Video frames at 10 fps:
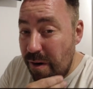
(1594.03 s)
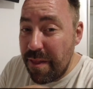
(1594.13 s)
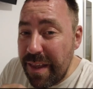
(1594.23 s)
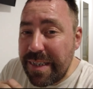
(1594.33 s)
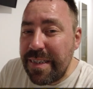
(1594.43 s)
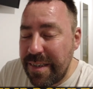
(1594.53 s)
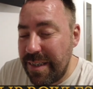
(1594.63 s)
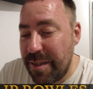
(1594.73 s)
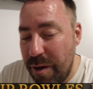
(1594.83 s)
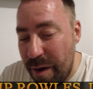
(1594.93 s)
Right, this is
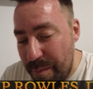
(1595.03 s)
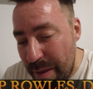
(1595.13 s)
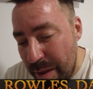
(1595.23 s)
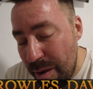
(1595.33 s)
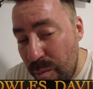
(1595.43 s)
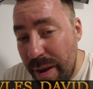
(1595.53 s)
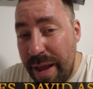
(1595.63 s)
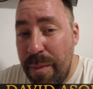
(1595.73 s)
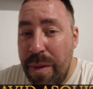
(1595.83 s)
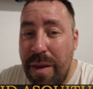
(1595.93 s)
this time
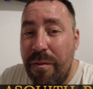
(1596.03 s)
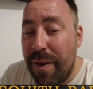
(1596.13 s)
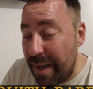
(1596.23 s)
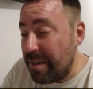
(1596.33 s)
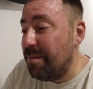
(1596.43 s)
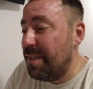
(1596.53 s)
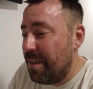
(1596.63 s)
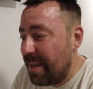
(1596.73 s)
where thanks to Mr.